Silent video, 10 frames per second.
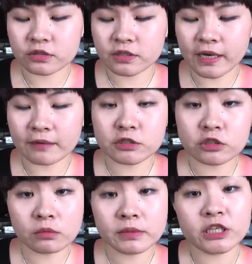They have
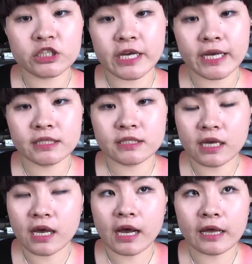so many shades,
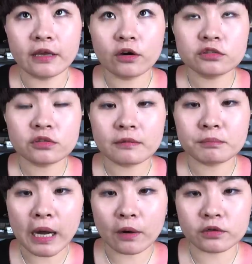and they also have
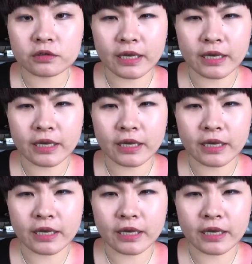powder,